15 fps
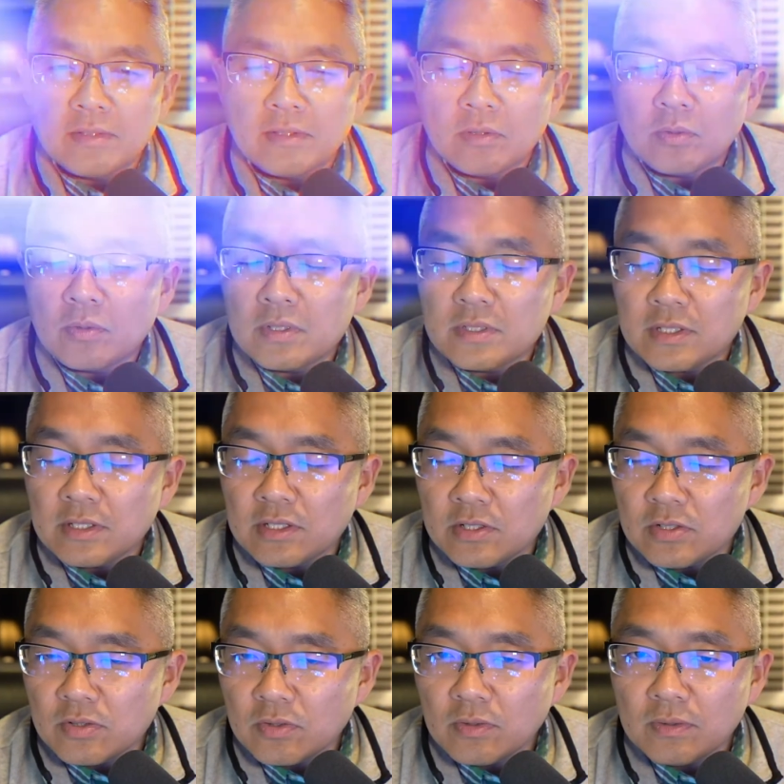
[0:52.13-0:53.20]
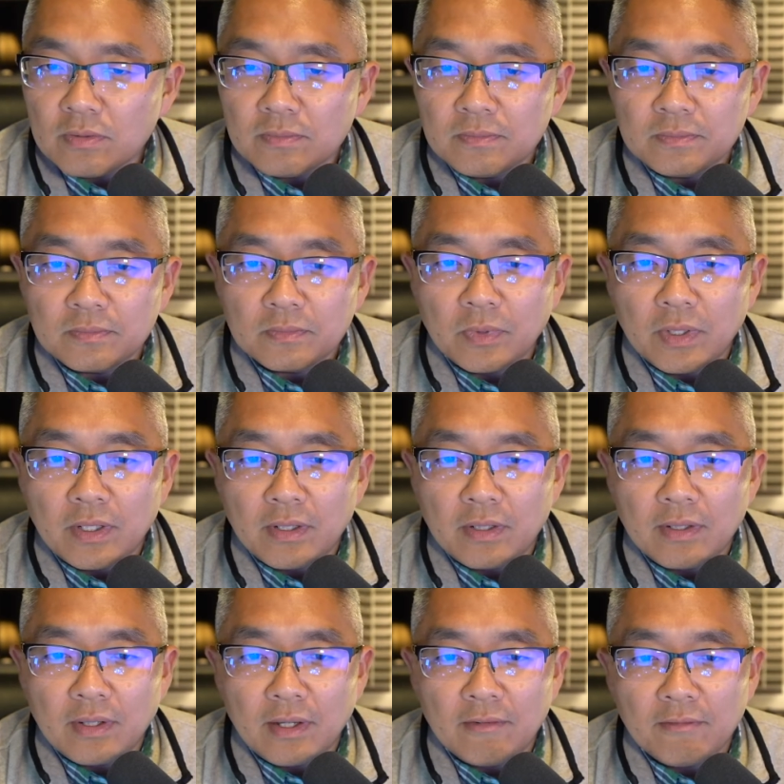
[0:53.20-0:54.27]
Lord is in control. We
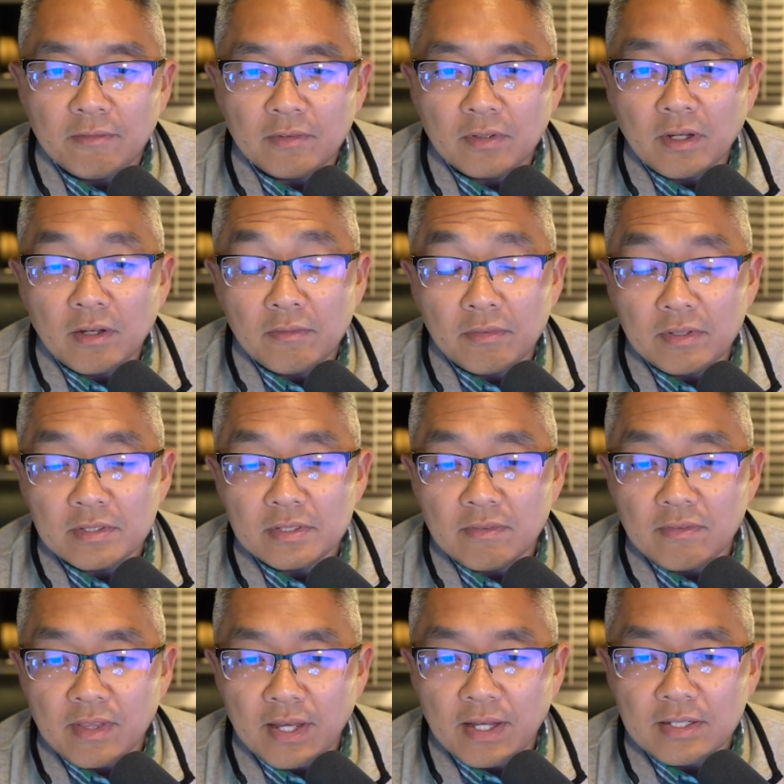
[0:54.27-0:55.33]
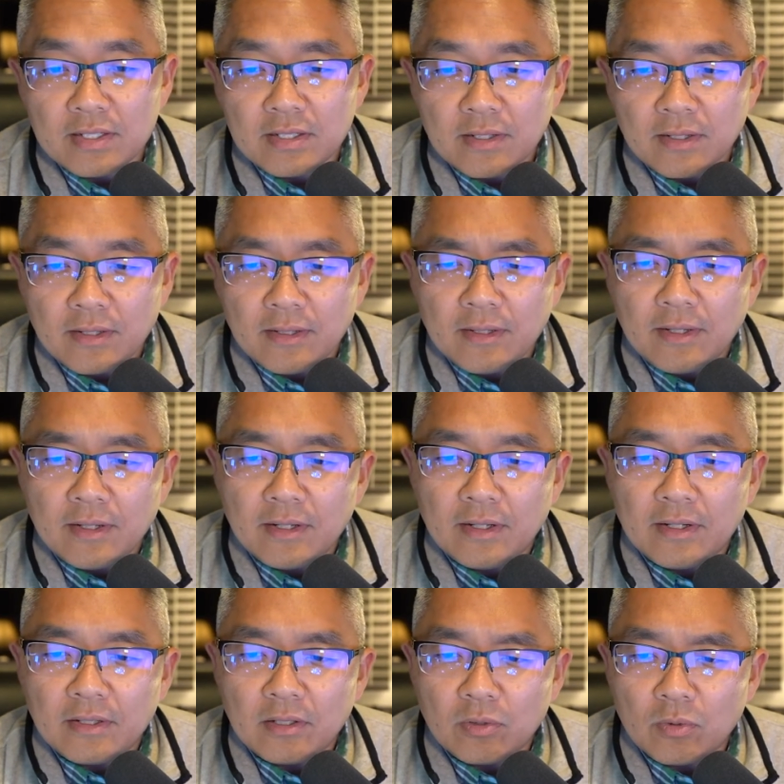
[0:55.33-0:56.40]
have full confidence of that.
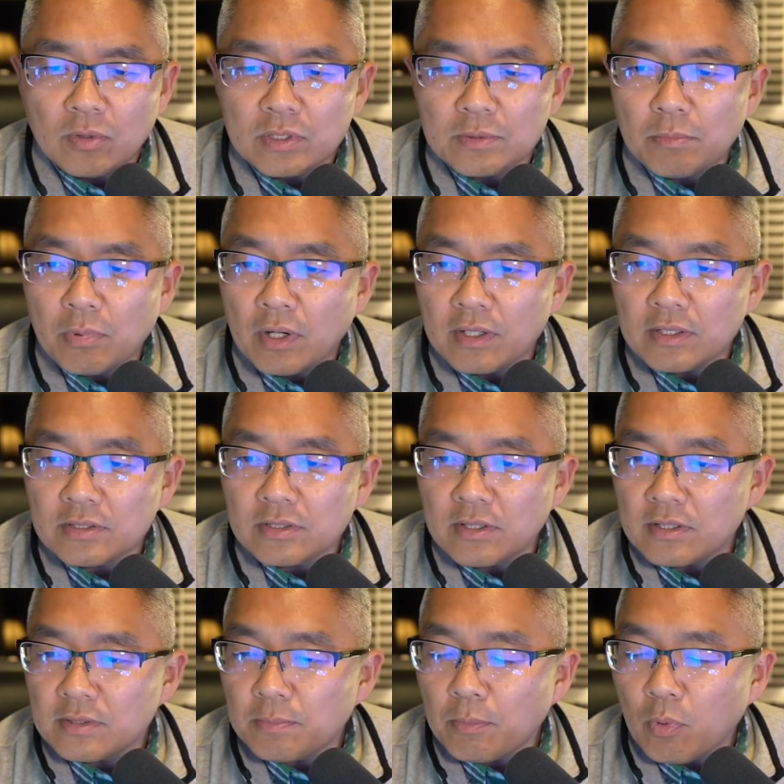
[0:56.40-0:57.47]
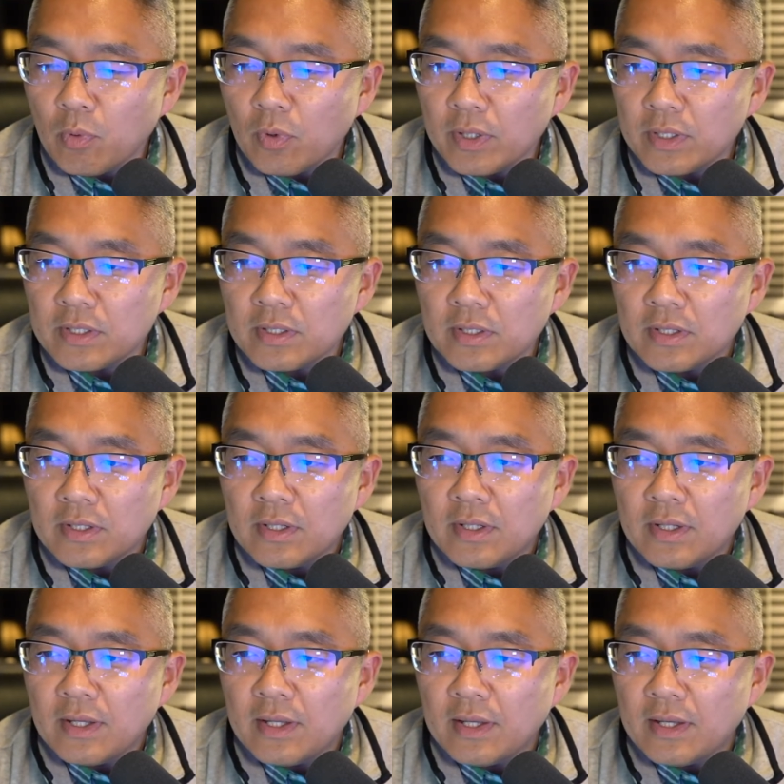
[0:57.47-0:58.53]
The Lord has brought us to this point
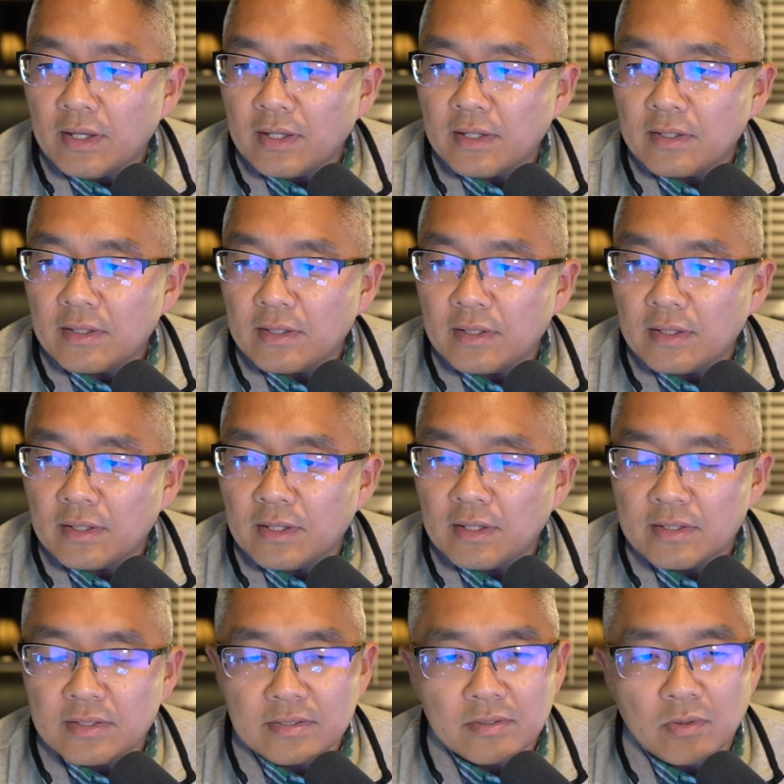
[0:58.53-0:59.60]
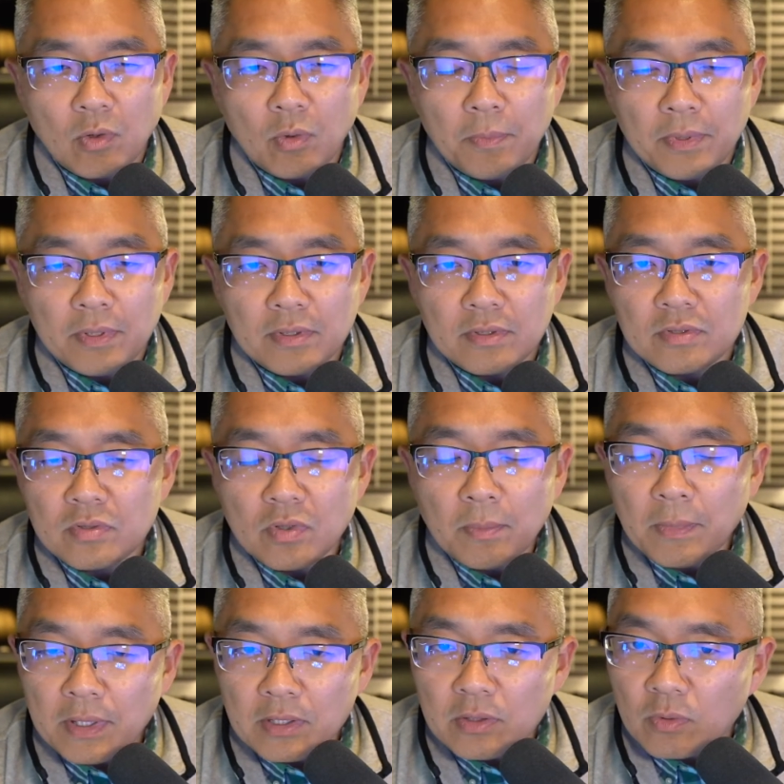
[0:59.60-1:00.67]
and has opened so
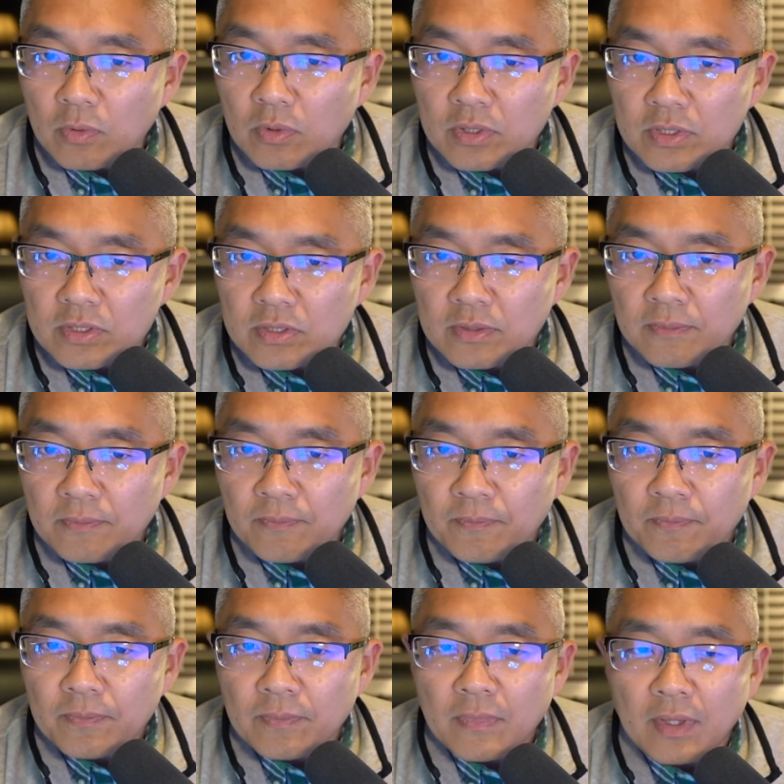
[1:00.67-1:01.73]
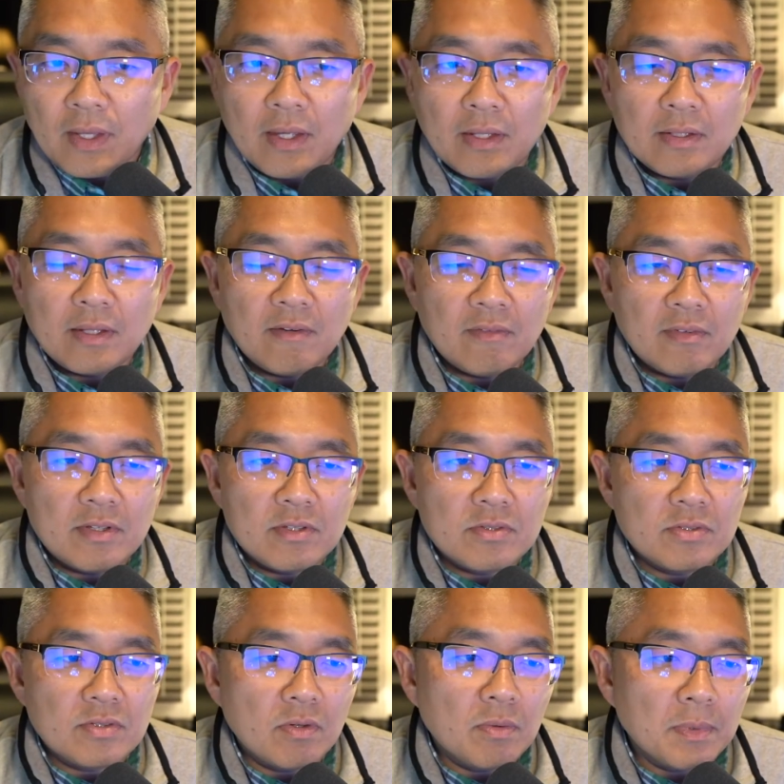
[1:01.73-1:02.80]
many doors and given us
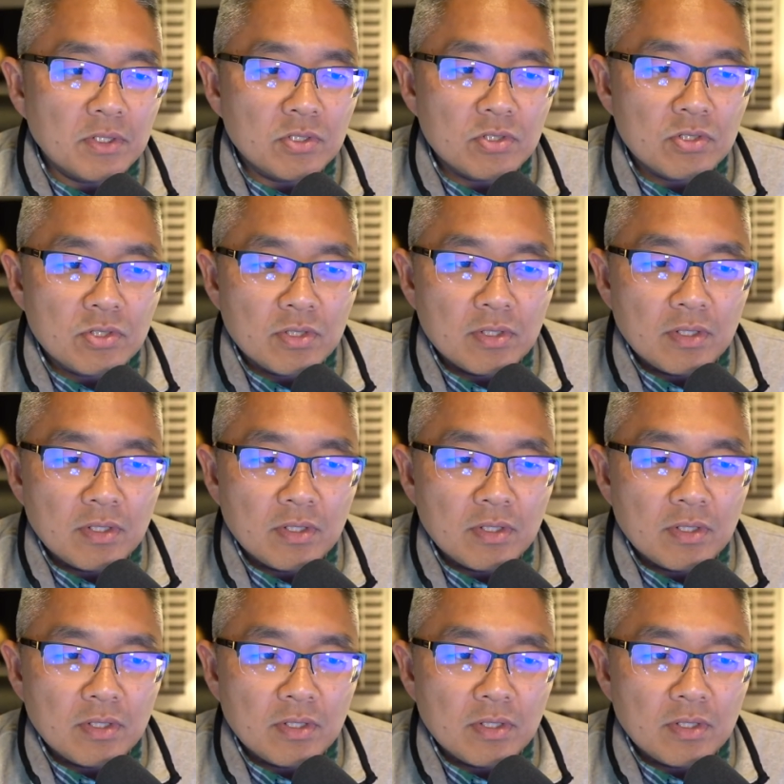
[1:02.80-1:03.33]
so much